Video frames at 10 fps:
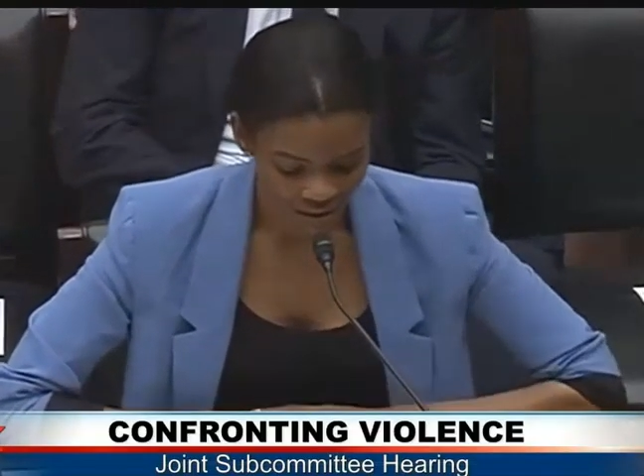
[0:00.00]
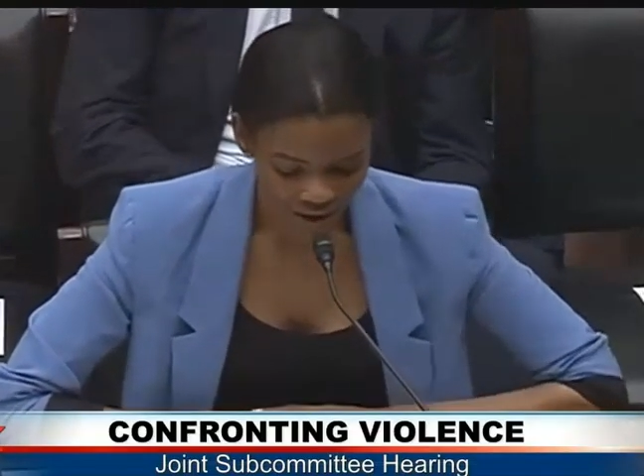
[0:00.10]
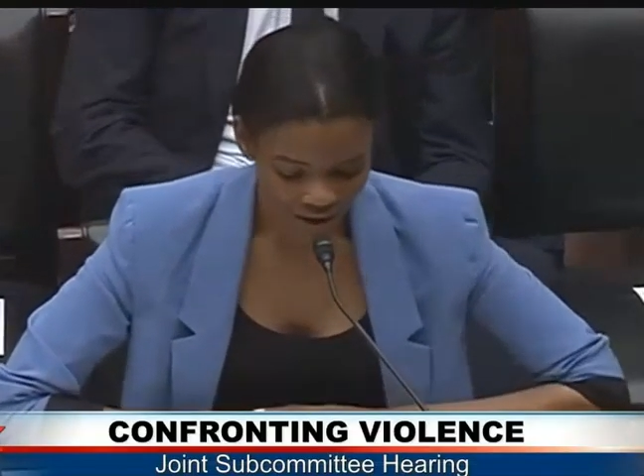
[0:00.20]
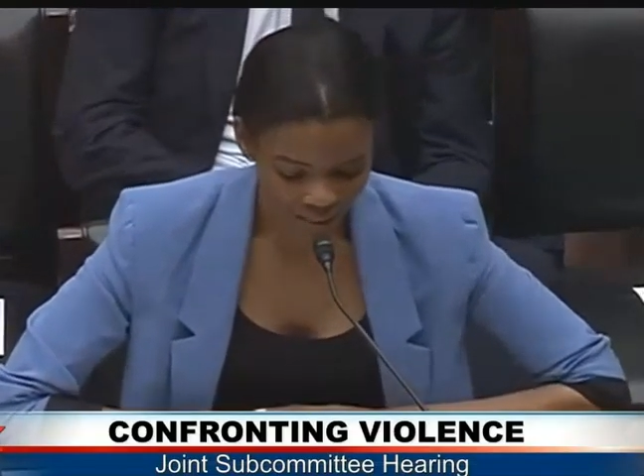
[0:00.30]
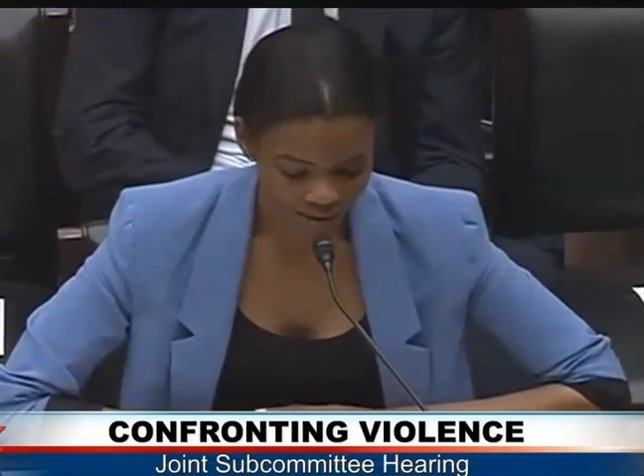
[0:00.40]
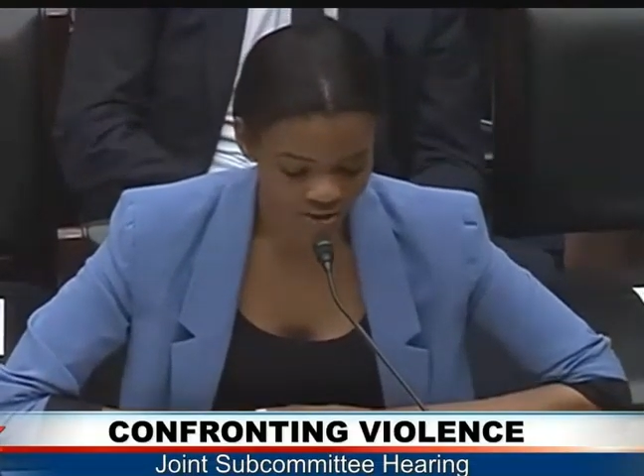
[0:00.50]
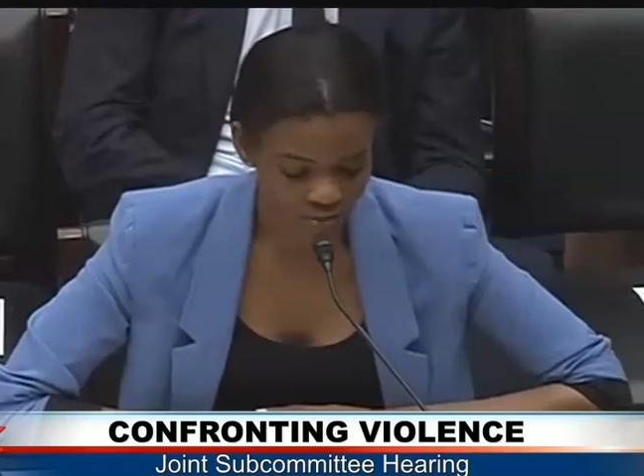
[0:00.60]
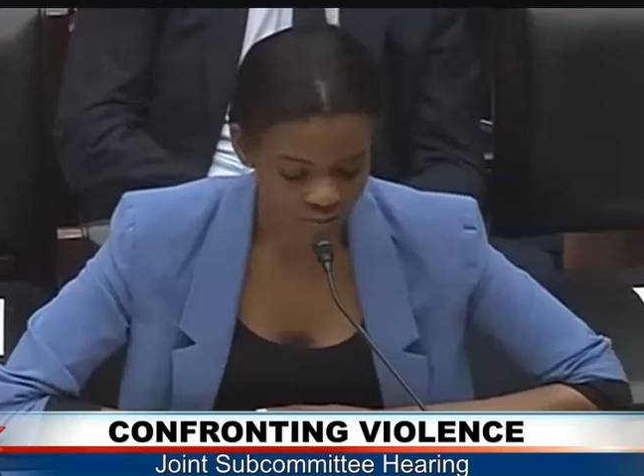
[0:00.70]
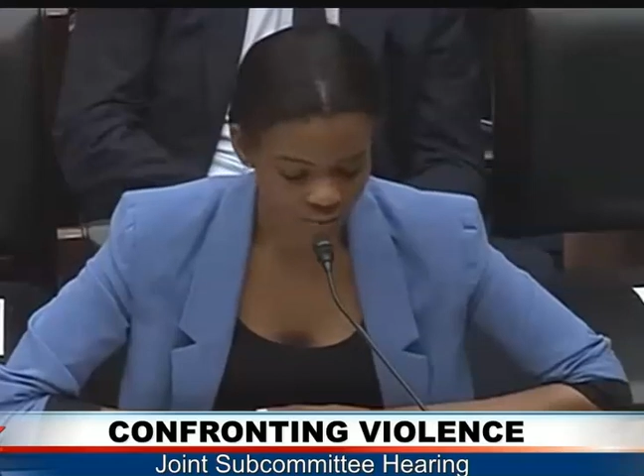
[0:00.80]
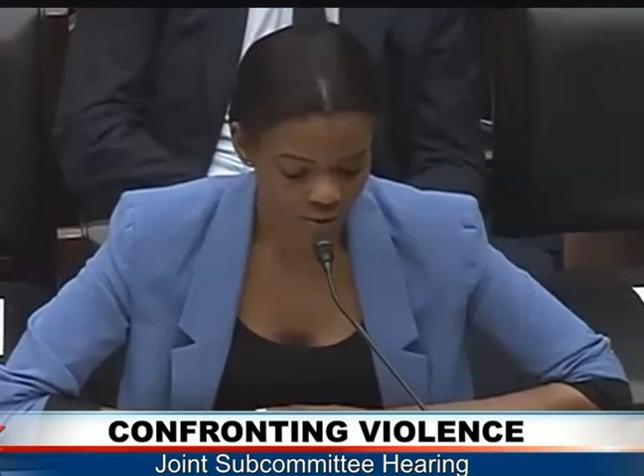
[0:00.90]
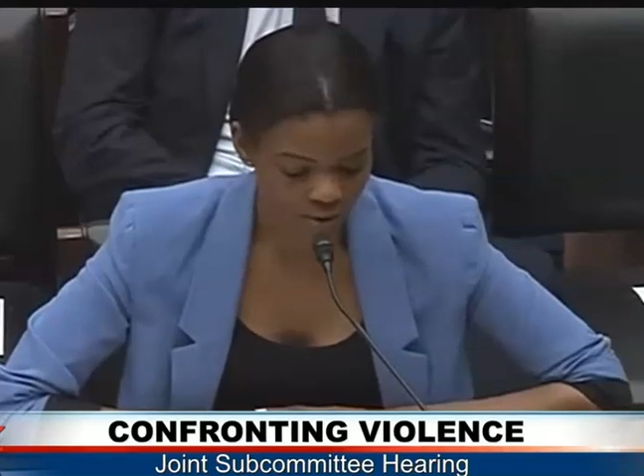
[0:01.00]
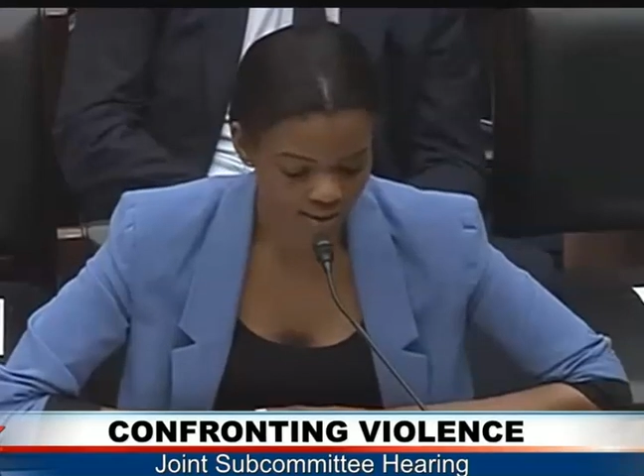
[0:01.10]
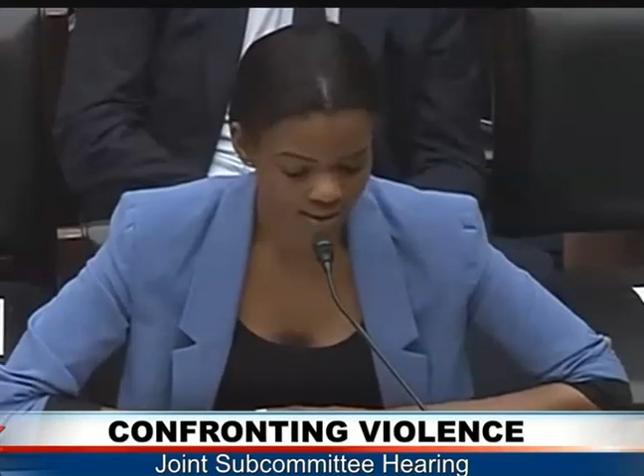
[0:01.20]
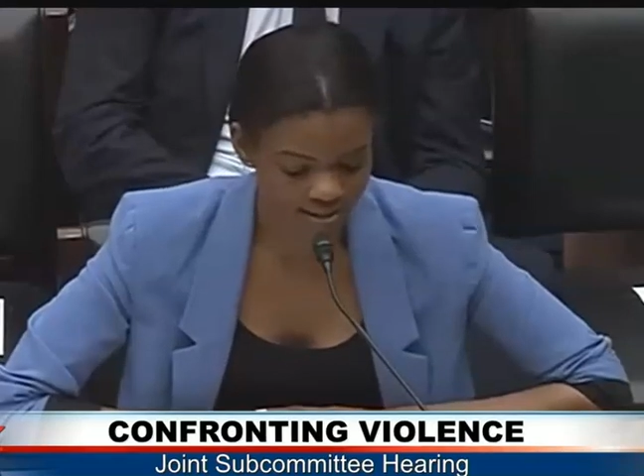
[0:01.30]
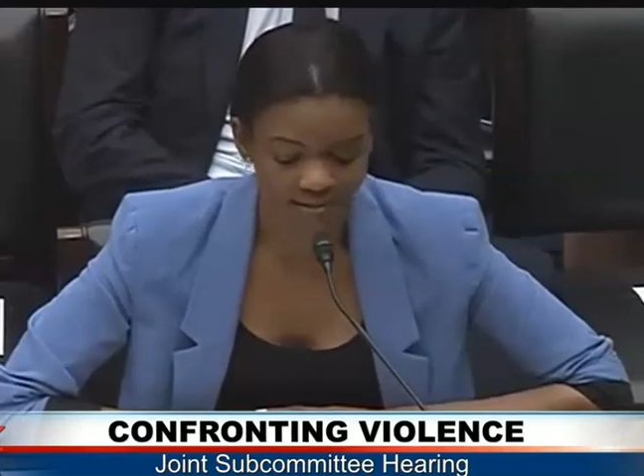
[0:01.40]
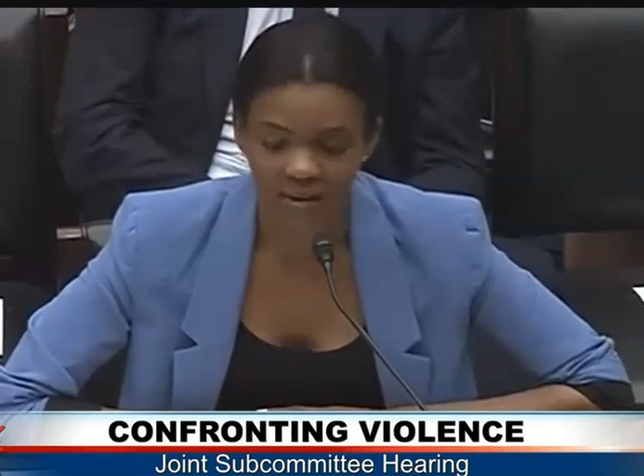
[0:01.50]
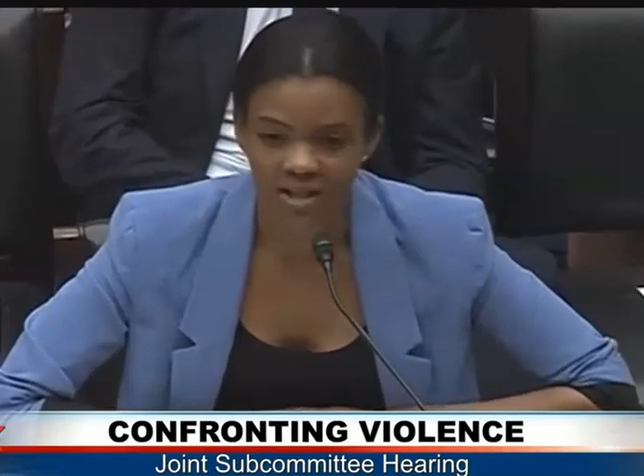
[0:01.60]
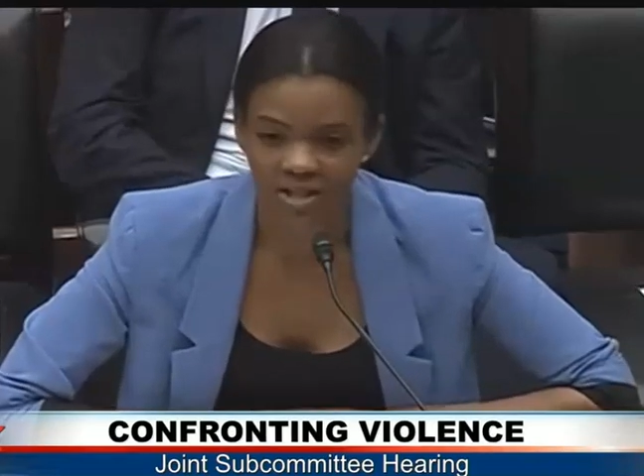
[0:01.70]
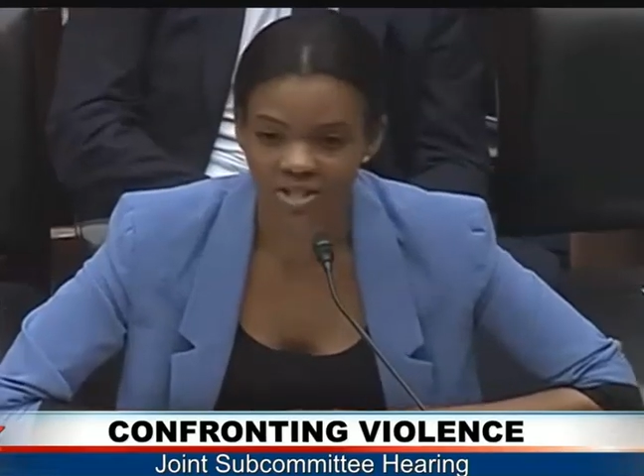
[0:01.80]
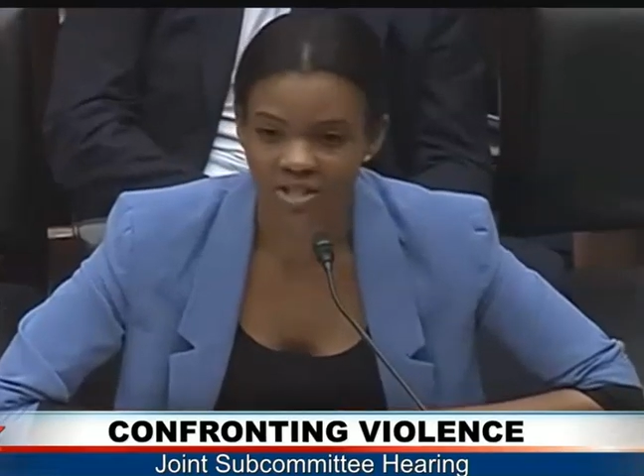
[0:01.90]
I want to
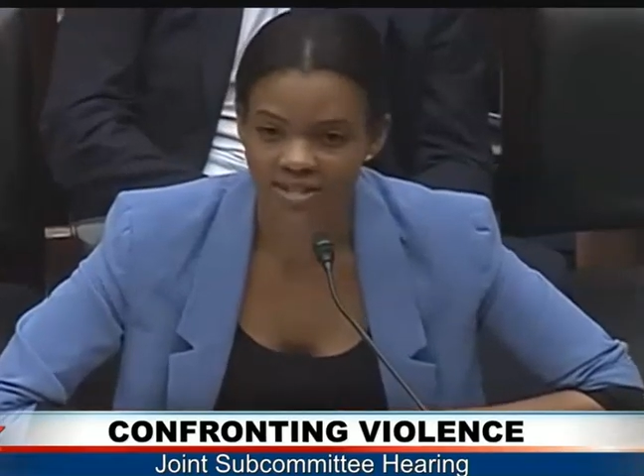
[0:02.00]
testify just